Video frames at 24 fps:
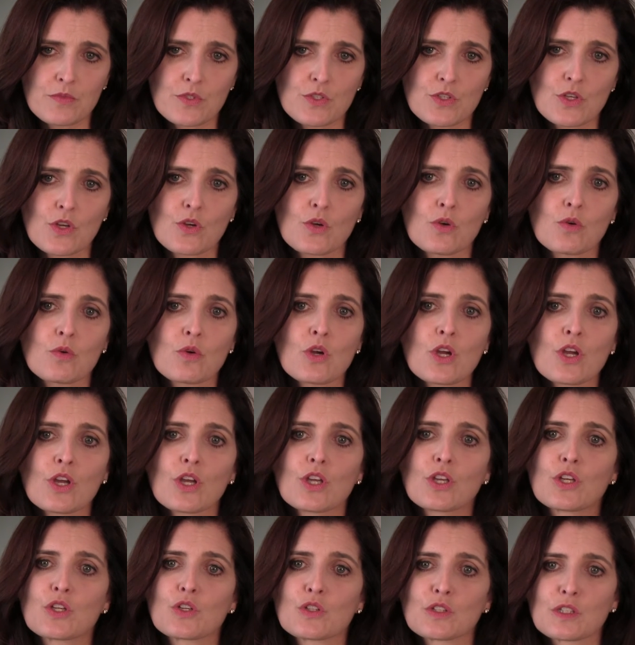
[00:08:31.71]
So,
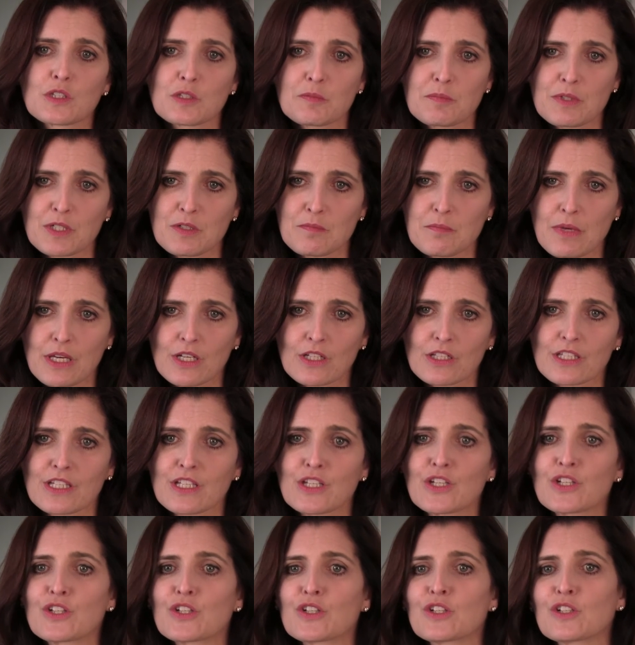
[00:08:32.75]
you know, a little bit of metal
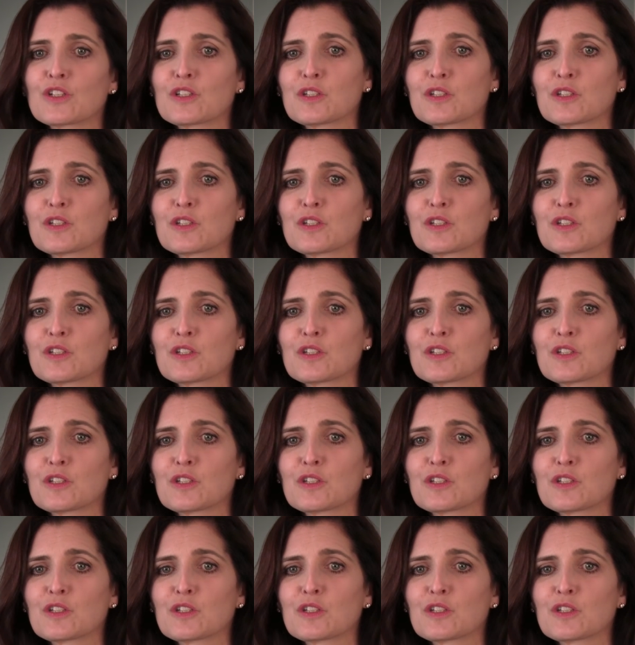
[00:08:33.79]
here,